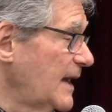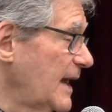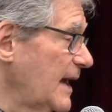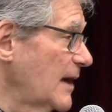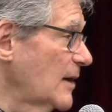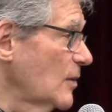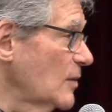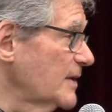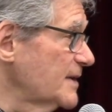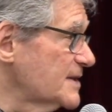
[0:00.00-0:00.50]

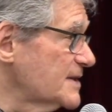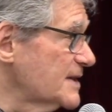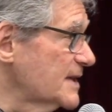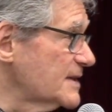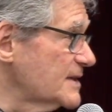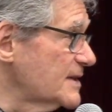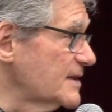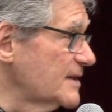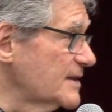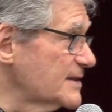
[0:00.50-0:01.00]
and only
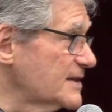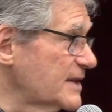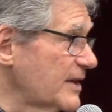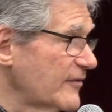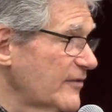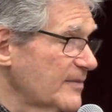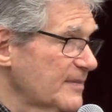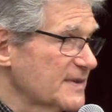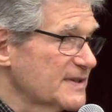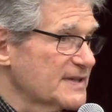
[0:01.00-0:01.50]
60 or
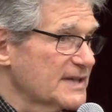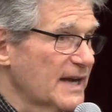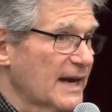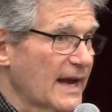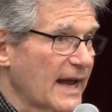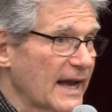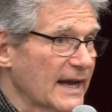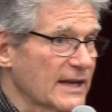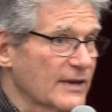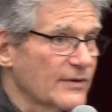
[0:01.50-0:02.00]
7%
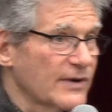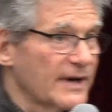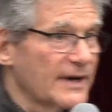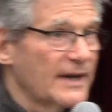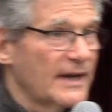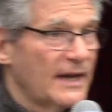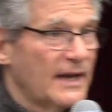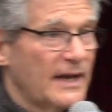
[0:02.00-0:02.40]
accurate